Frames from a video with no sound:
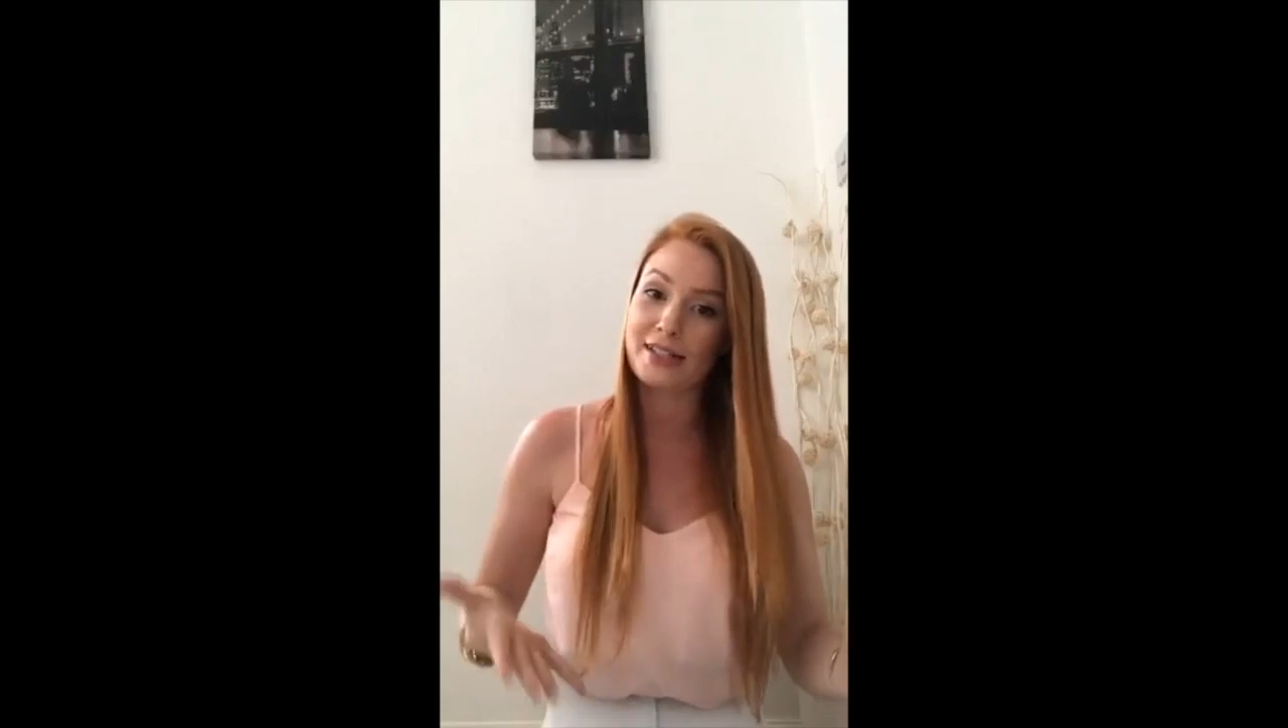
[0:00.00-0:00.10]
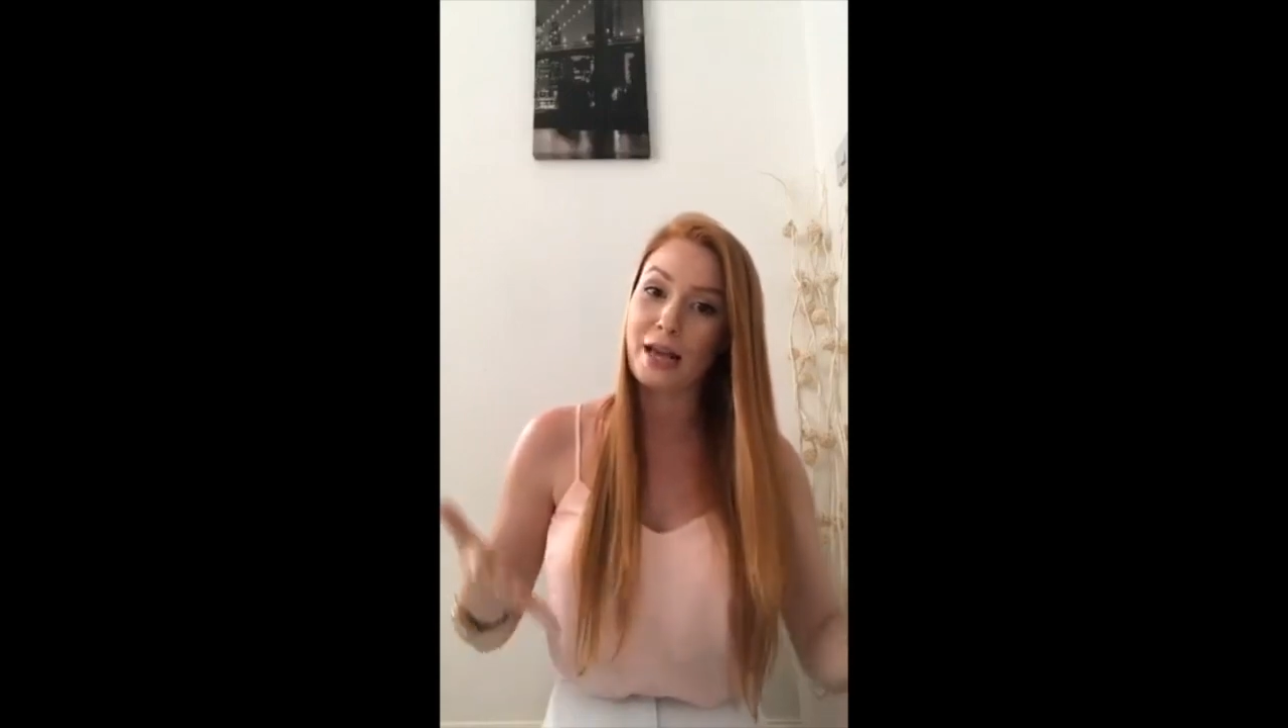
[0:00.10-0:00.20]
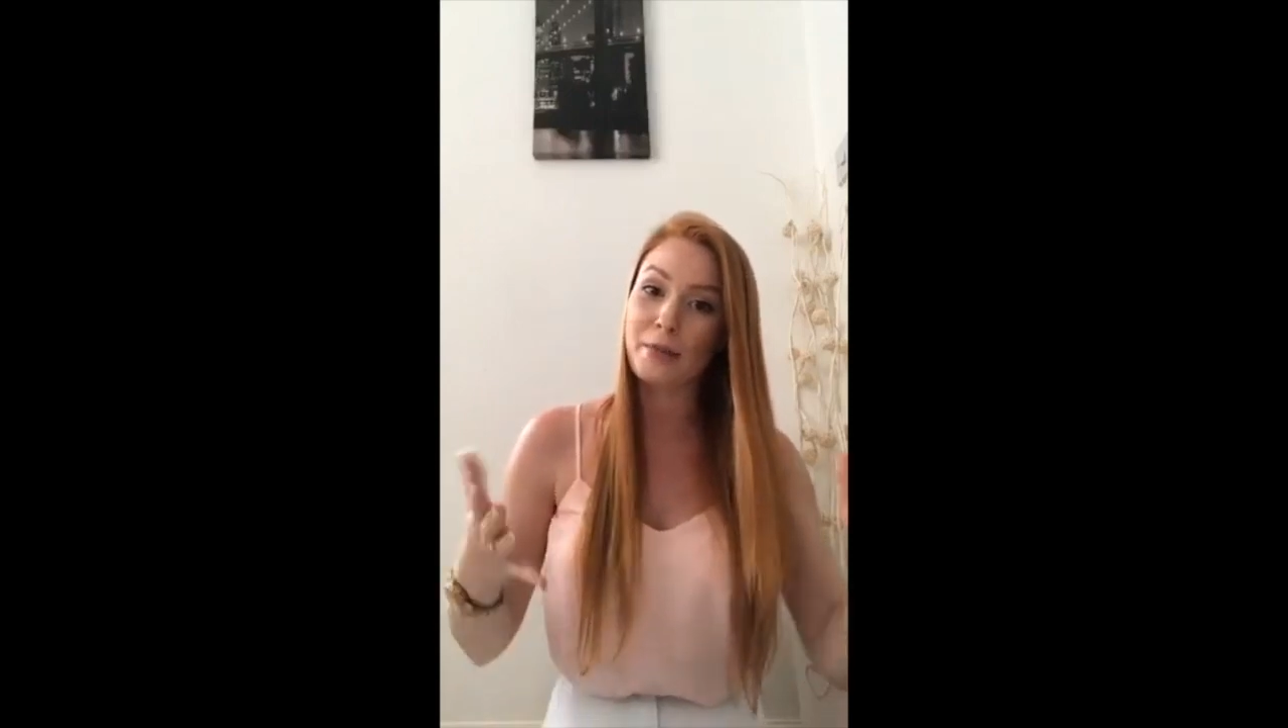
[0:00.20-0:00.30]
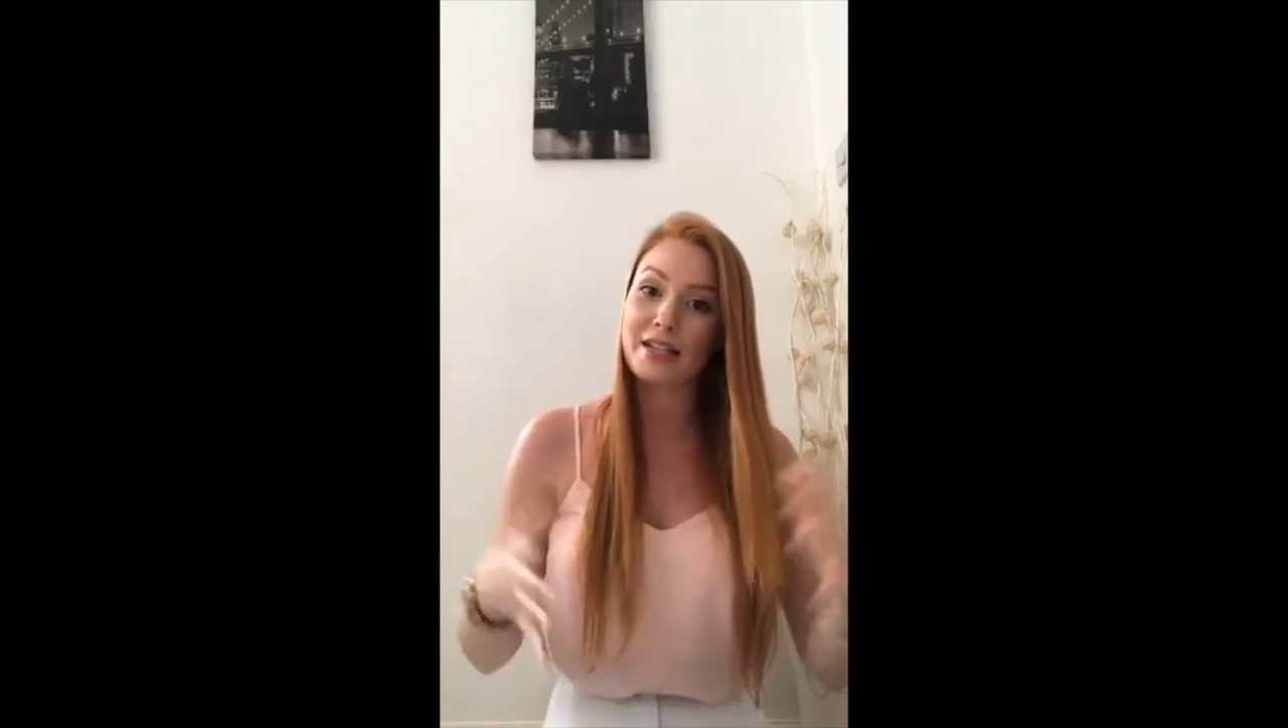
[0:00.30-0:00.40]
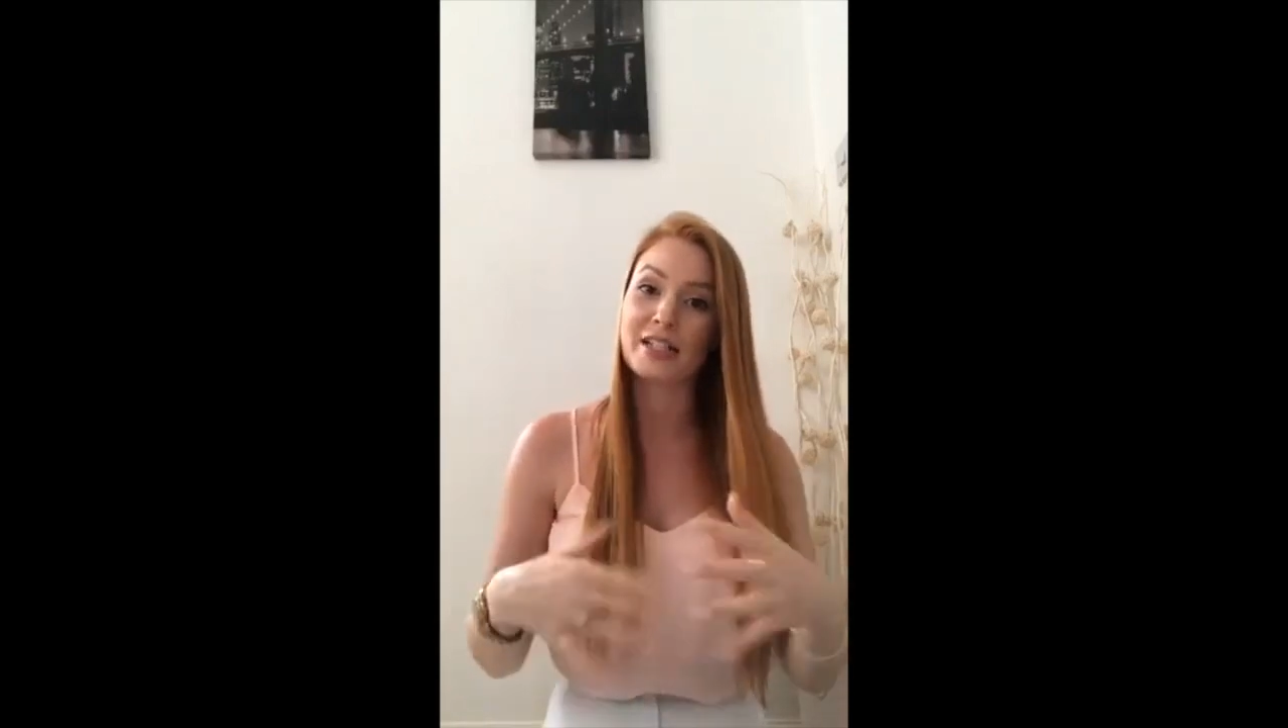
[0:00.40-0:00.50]
is
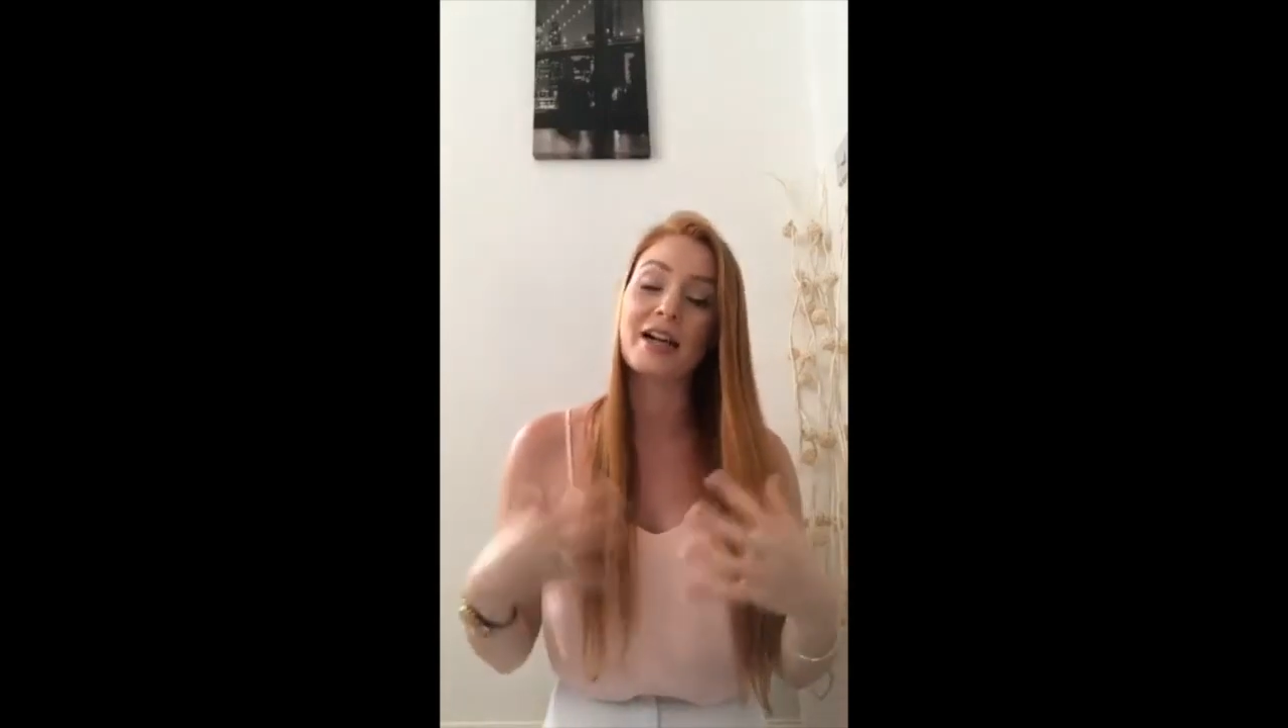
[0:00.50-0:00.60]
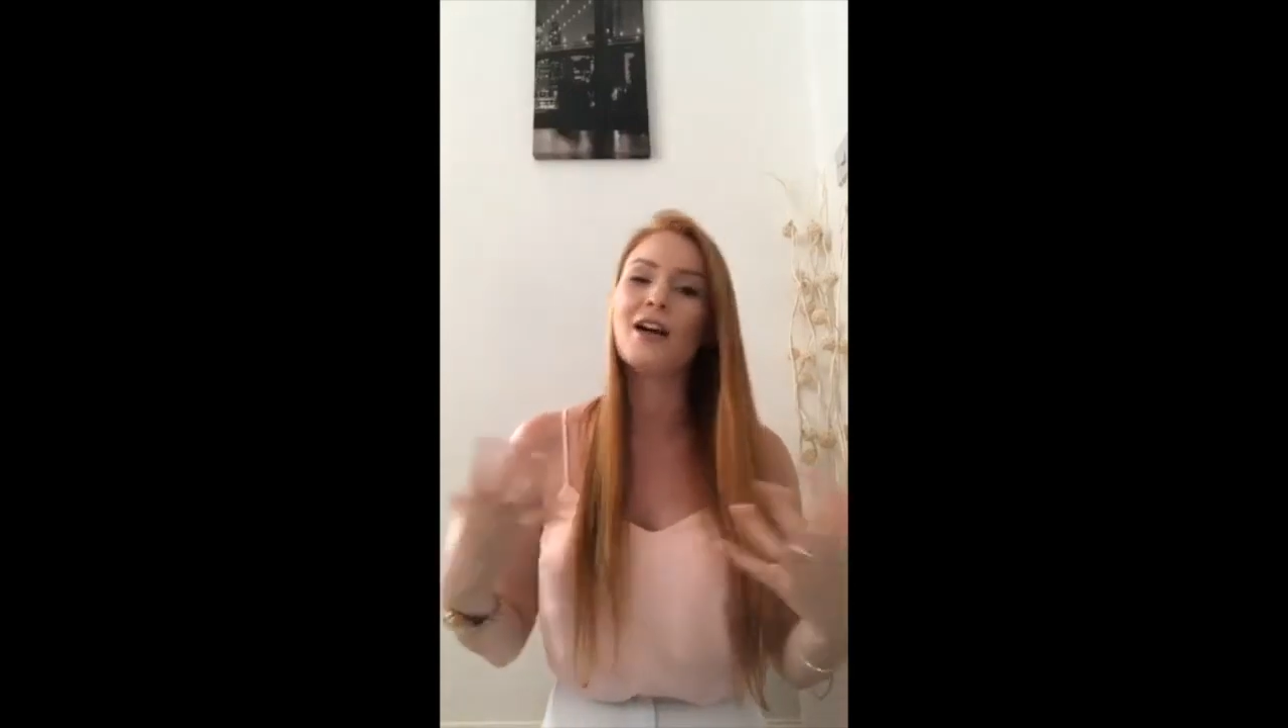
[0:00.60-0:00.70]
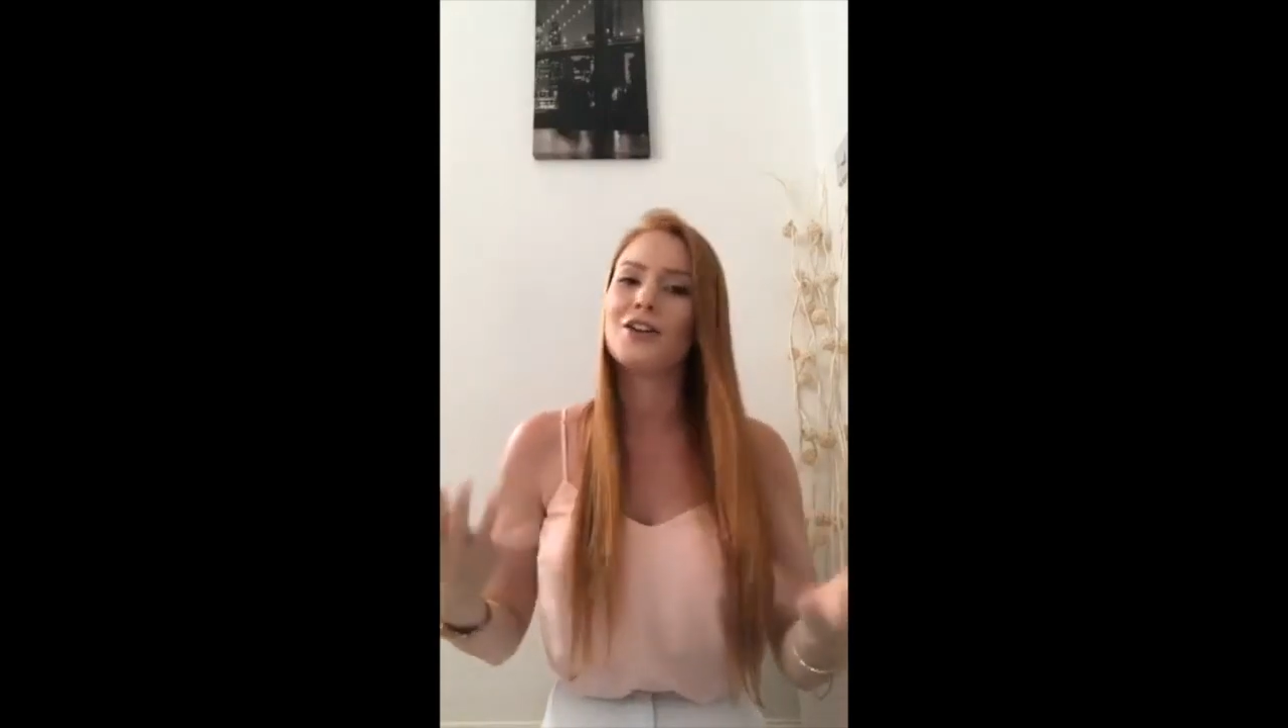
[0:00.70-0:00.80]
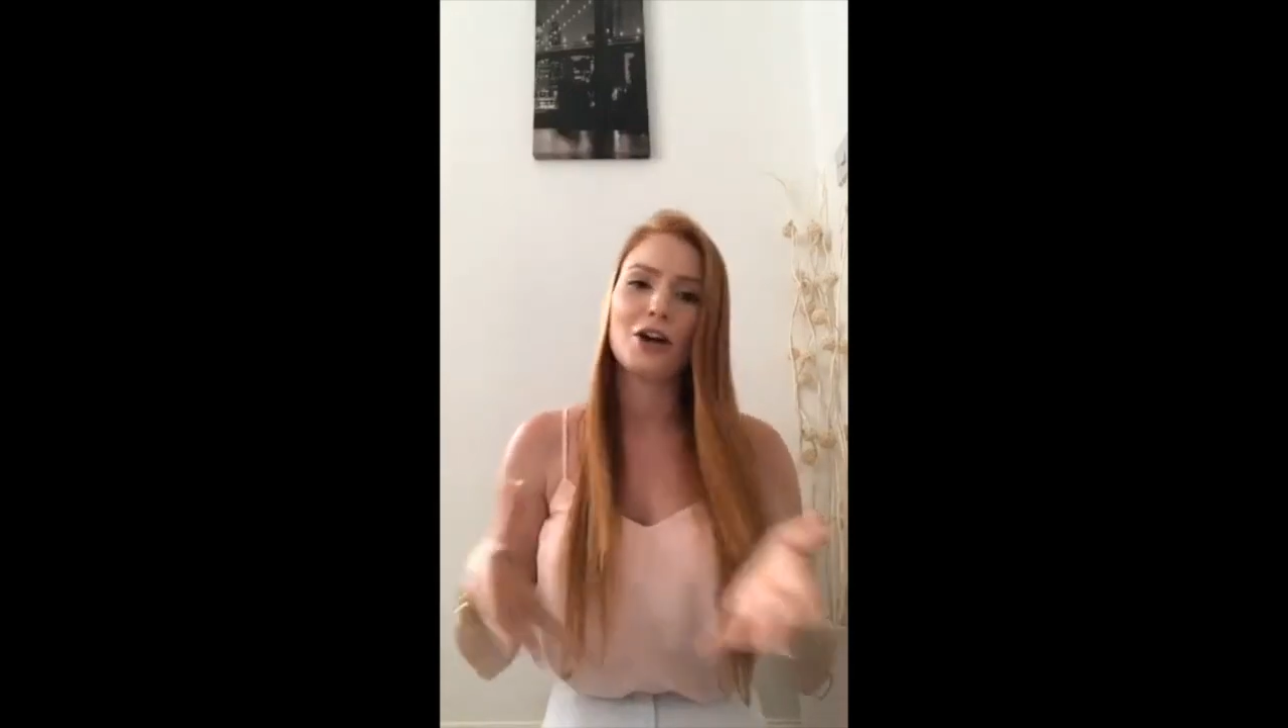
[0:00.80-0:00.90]
getting better,